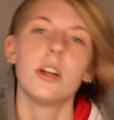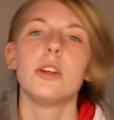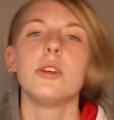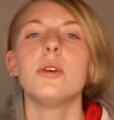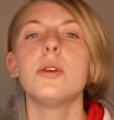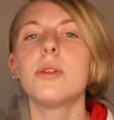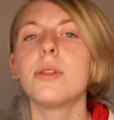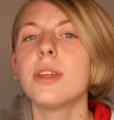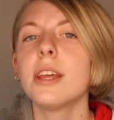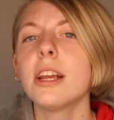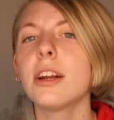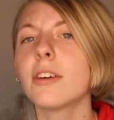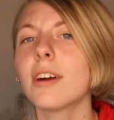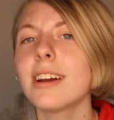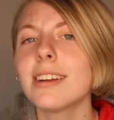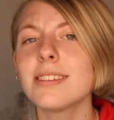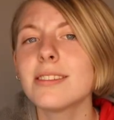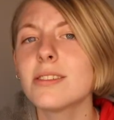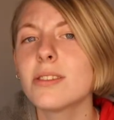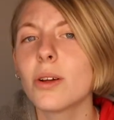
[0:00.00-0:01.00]
You think
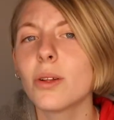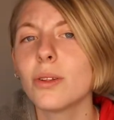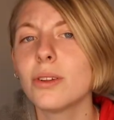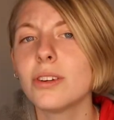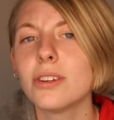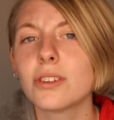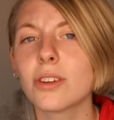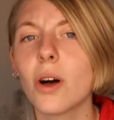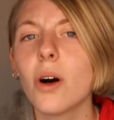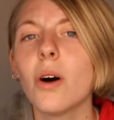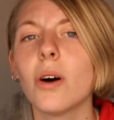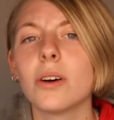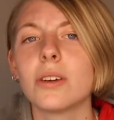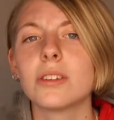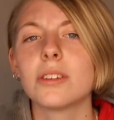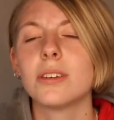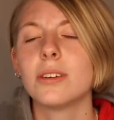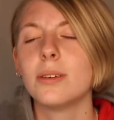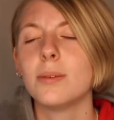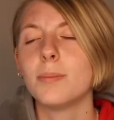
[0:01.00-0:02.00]
Grayson Dolan is
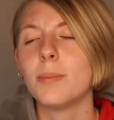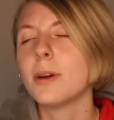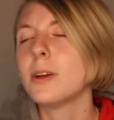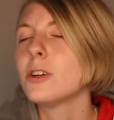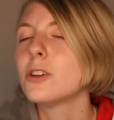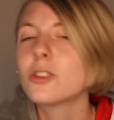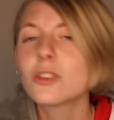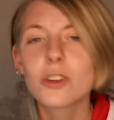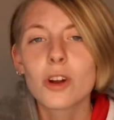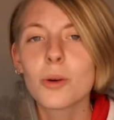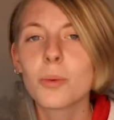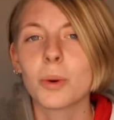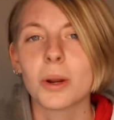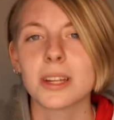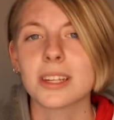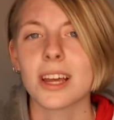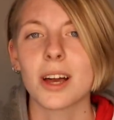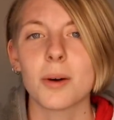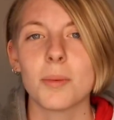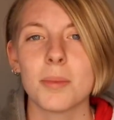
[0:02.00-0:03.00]
hot, but you just don't want
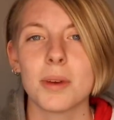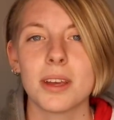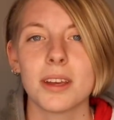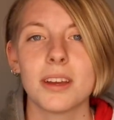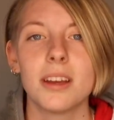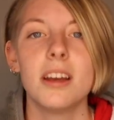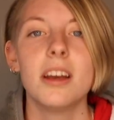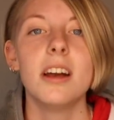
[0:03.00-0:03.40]
to tell me.